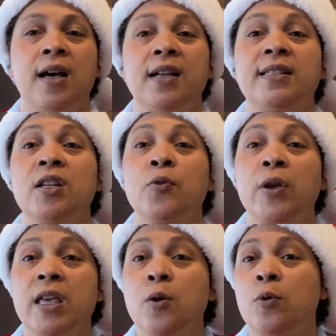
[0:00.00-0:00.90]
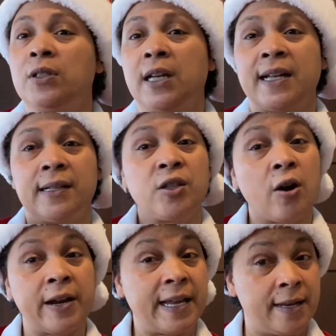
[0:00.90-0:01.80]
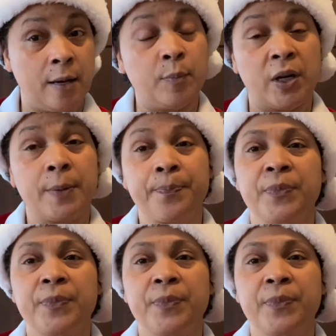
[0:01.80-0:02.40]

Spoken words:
to equal a target number.